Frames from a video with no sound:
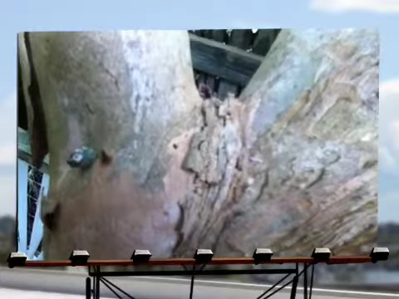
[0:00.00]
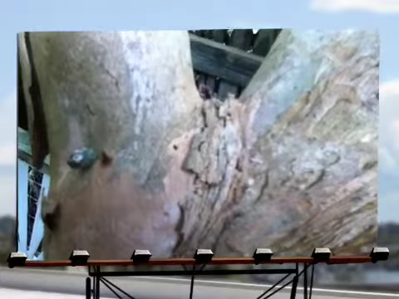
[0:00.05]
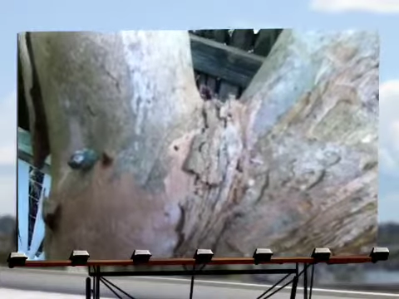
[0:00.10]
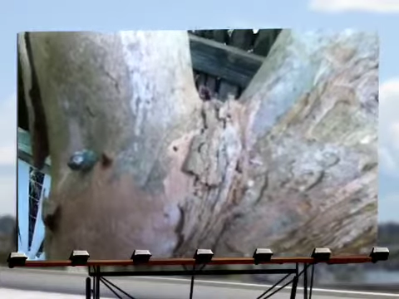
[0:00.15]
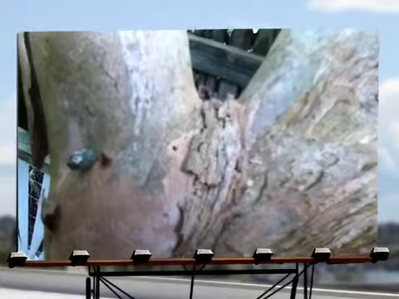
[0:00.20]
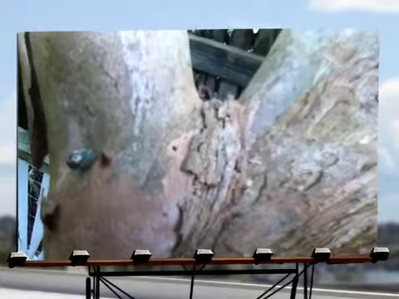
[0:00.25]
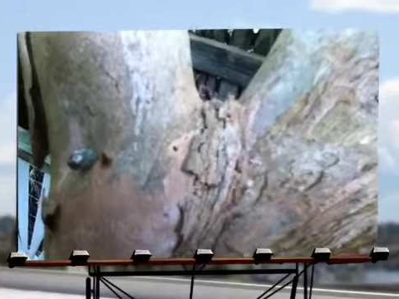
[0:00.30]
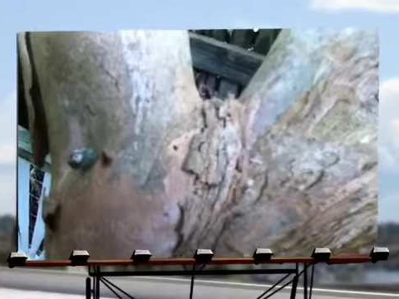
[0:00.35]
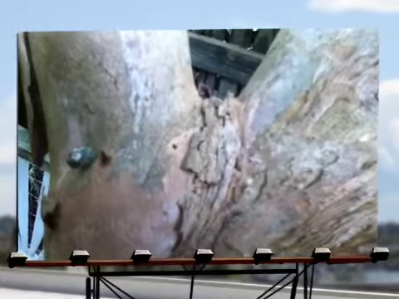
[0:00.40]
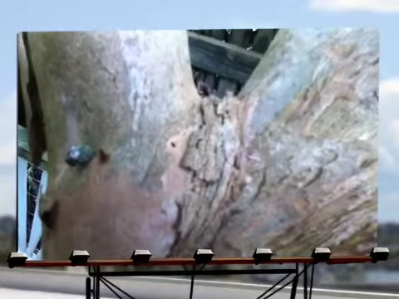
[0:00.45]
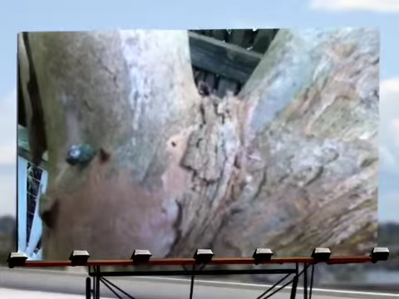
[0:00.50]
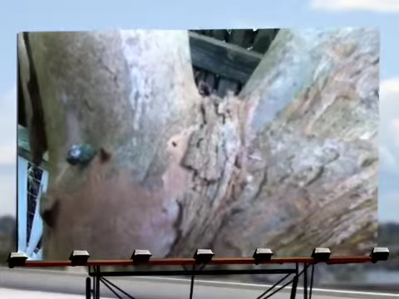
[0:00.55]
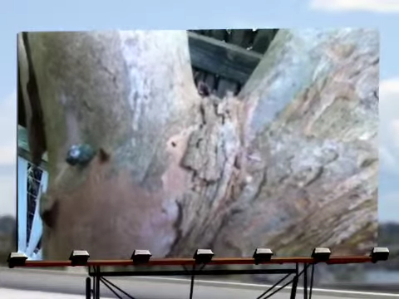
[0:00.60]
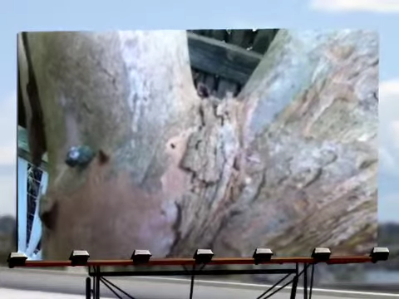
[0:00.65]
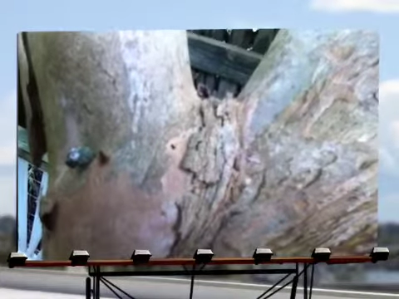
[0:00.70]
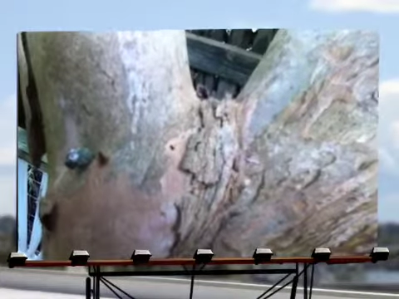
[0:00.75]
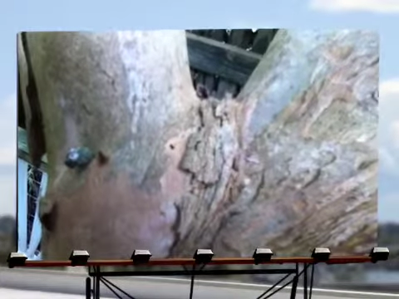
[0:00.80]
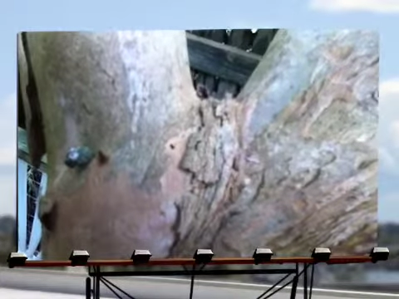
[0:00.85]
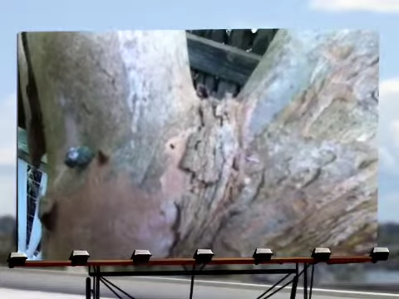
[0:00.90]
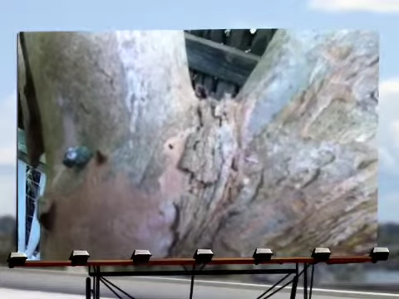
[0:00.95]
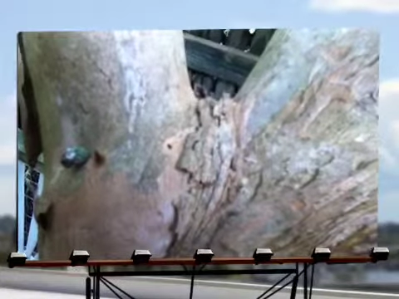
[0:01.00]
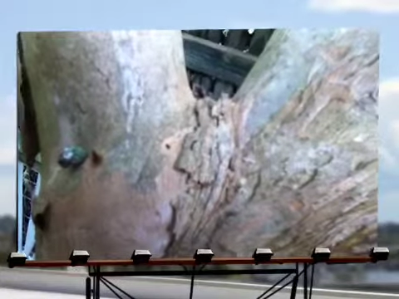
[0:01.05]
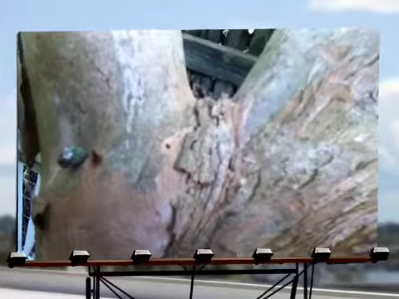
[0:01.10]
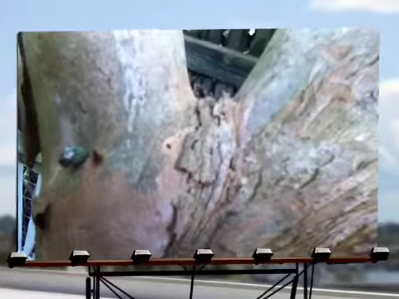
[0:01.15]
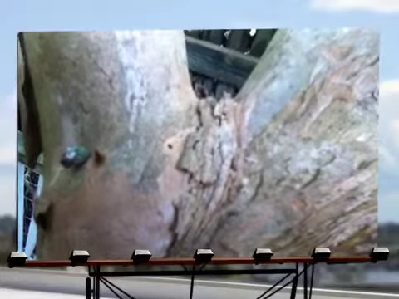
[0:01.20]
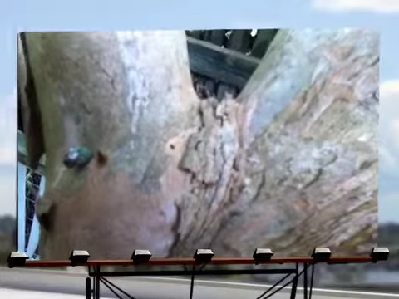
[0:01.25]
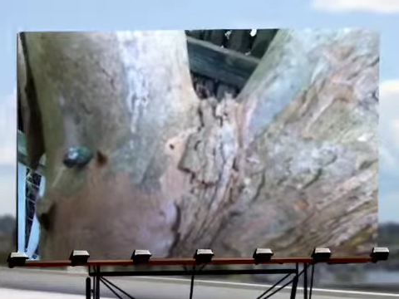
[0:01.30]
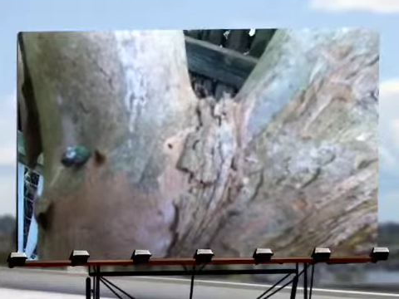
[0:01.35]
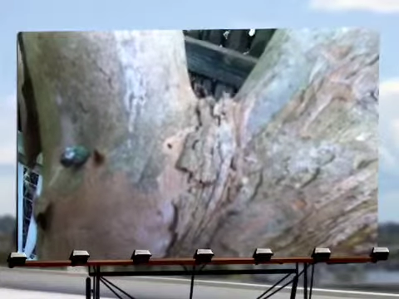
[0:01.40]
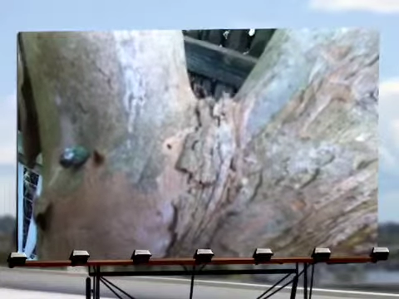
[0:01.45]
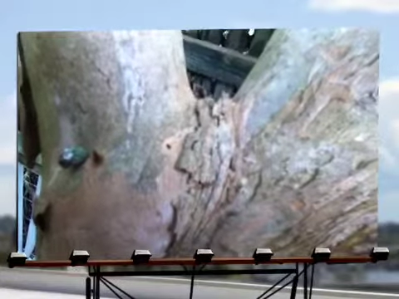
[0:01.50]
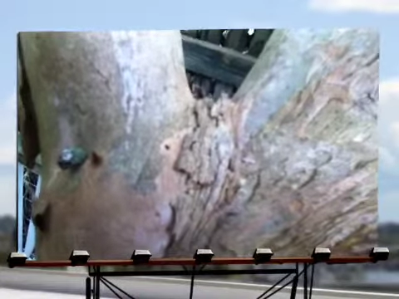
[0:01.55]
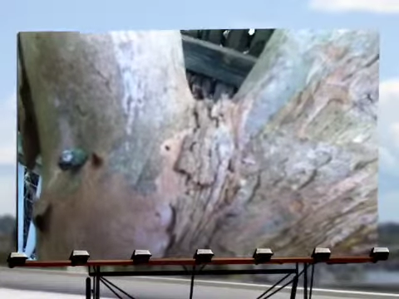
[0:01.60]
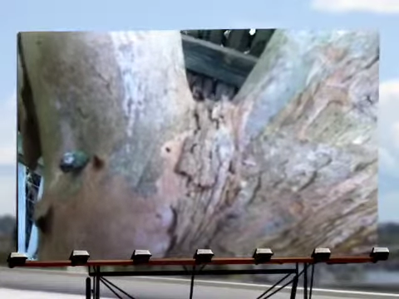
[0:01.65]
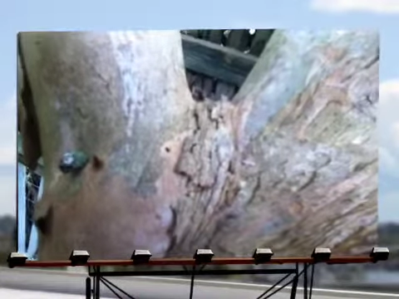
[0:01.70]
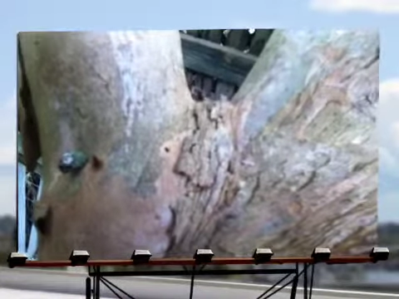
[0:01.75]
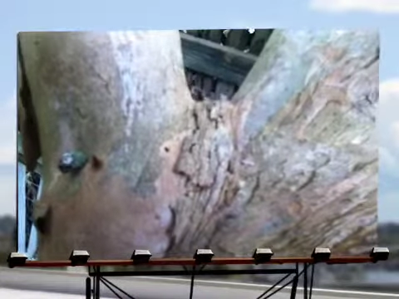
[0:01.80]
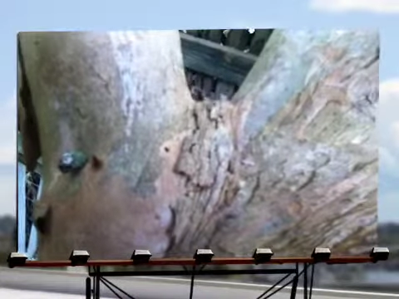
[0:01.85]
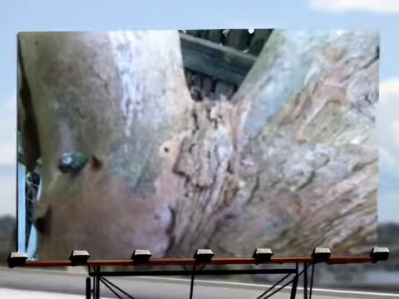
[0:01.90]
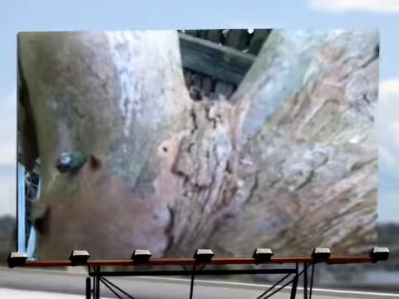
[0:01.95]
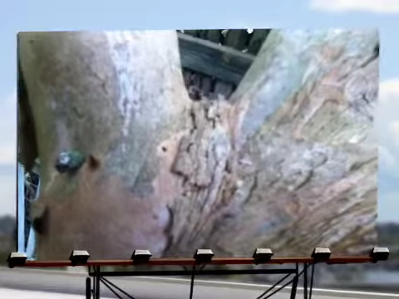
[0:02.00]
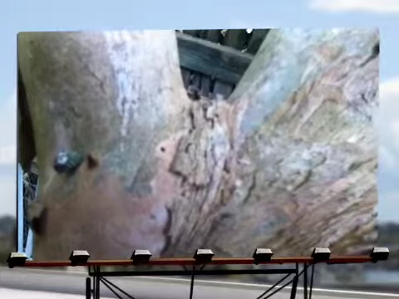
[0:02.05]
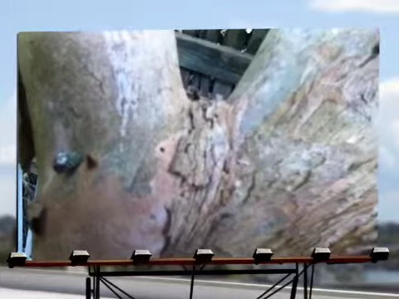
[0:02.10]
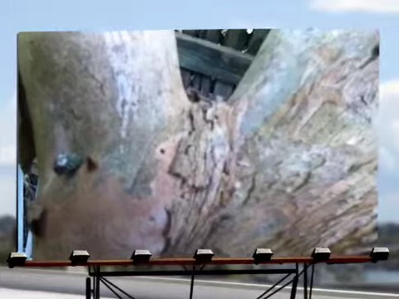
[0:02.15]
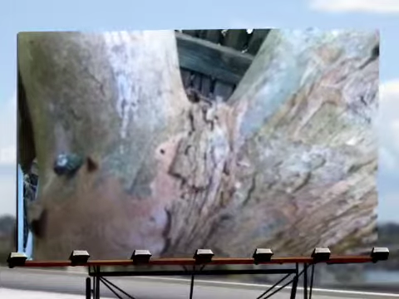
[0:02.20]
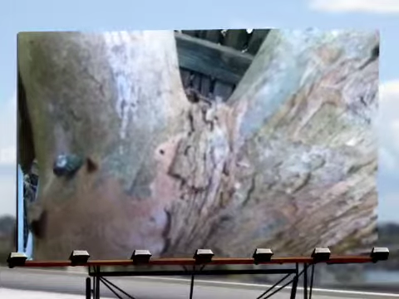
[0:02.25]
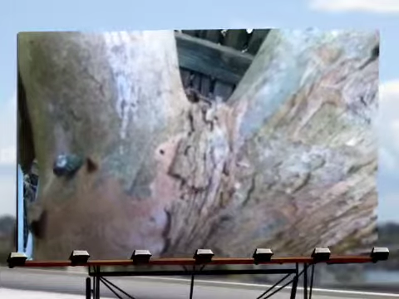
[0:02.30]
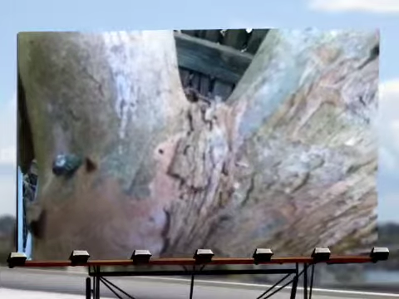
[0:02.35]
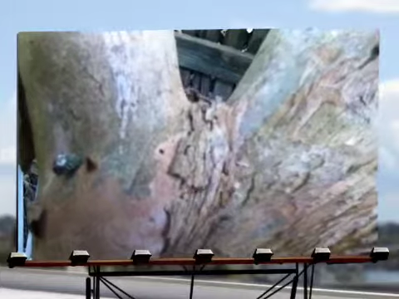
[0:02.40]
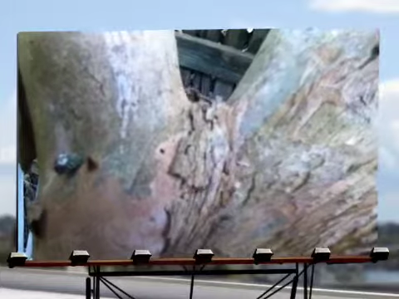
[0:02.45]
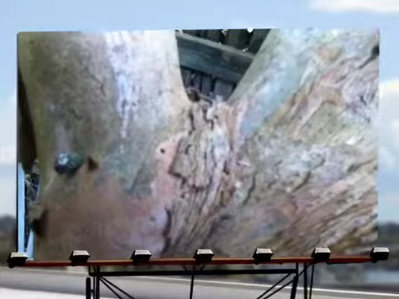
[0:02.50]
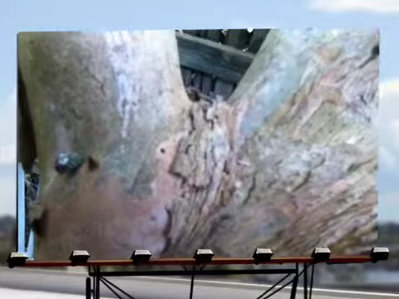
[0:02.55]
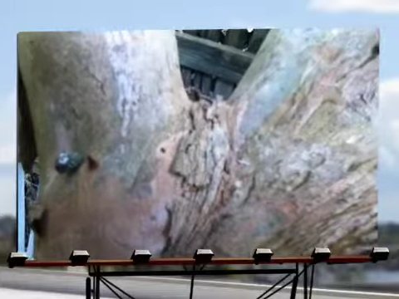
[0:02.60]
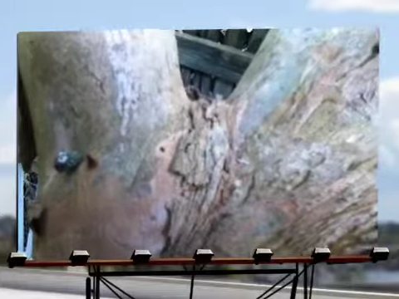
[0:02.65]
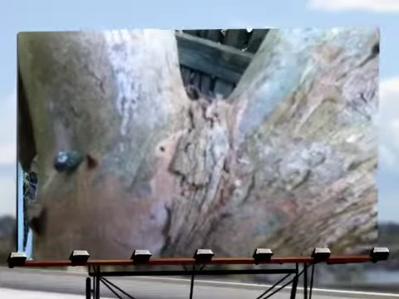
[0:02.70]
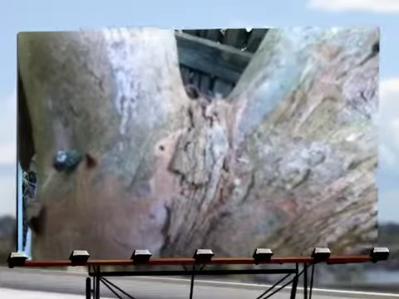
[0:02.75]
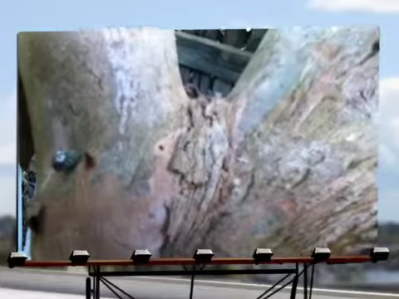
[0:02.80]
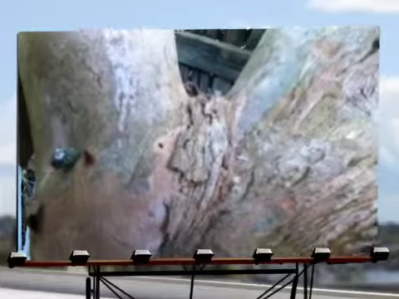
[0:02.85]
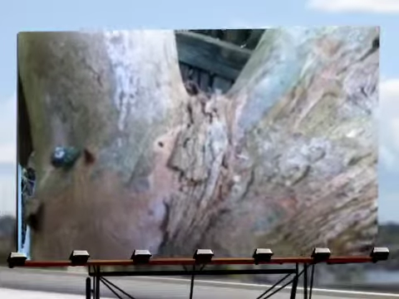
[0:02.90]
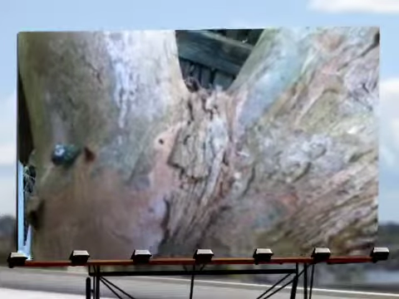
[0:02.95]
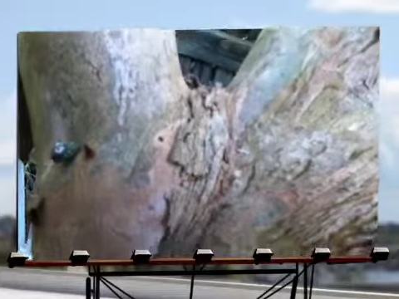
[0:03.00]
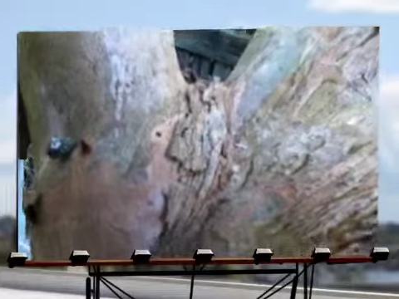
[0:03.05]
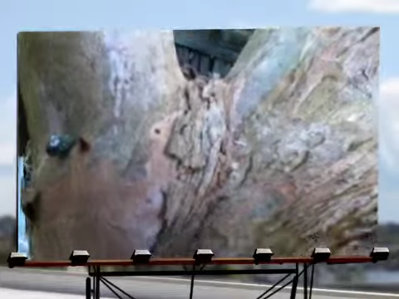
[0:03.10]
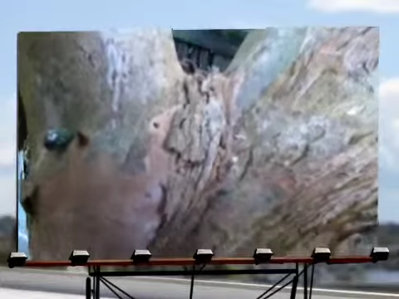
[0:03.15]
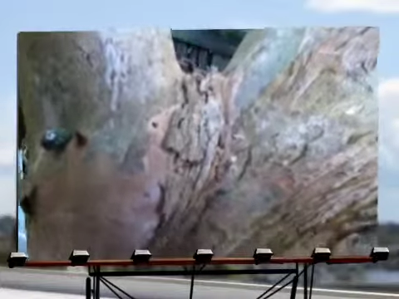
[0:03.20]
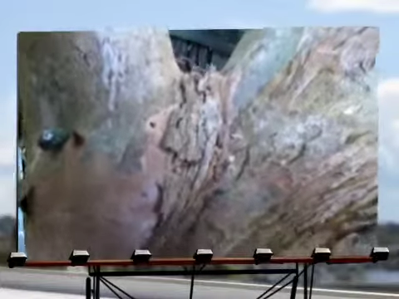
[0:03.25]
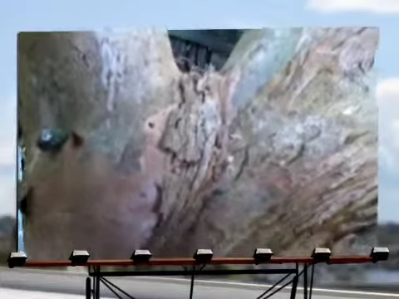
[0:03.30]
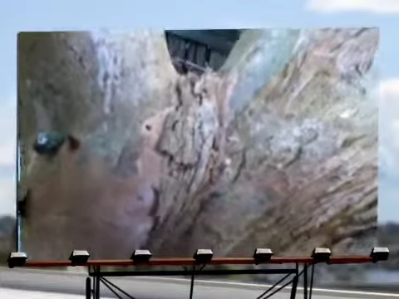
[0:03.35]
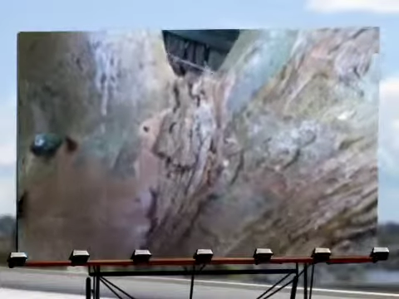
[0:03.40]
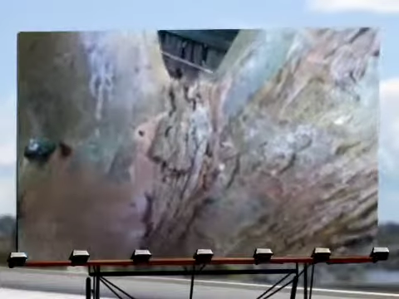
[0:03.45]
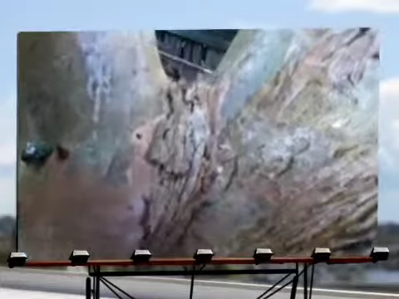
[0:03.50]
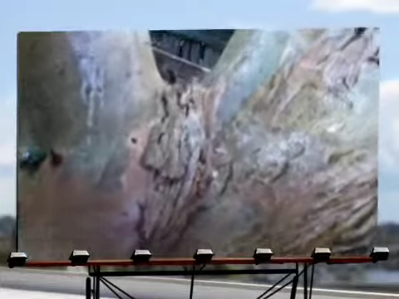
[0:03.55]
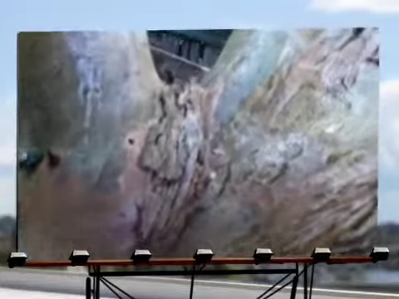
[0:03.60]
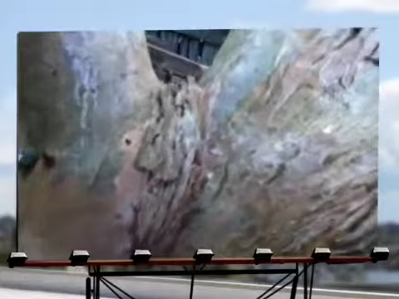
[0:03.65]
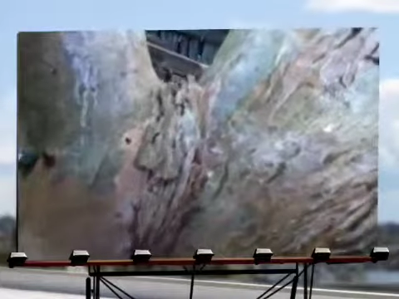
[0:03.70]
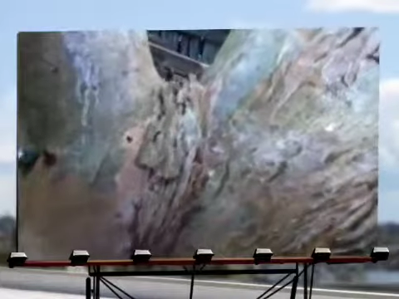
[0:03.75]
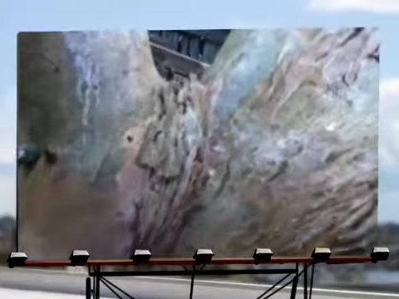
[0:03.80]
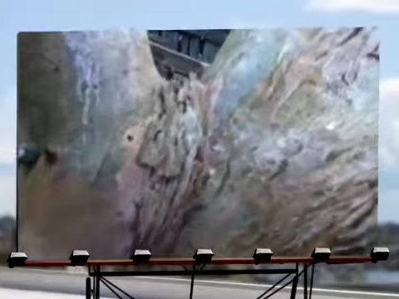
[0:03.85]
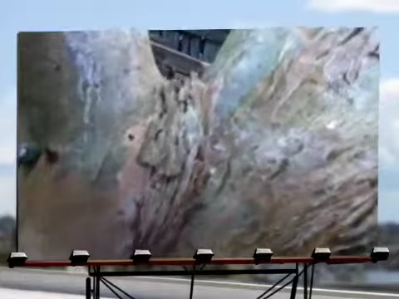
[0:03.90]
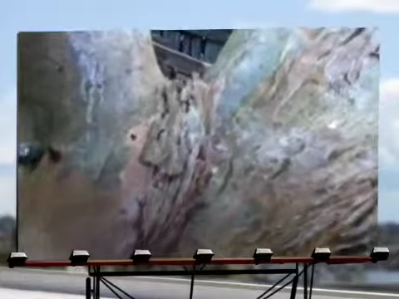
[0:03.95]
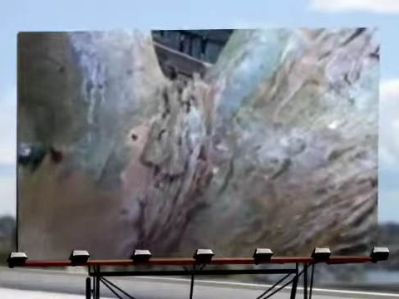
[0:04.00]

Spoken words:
(no speaker visible)